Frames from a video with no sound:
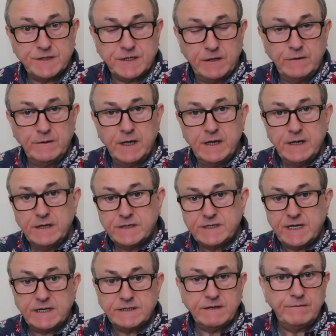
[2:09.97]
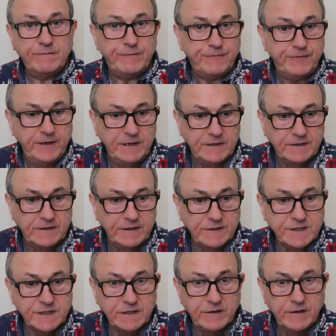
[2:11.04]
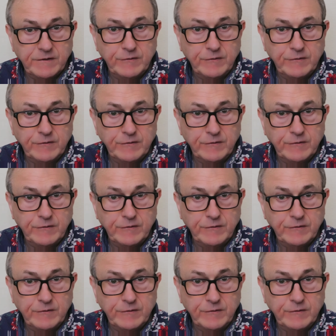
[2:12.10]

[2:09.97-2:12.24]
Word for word: So Saturn feeding into the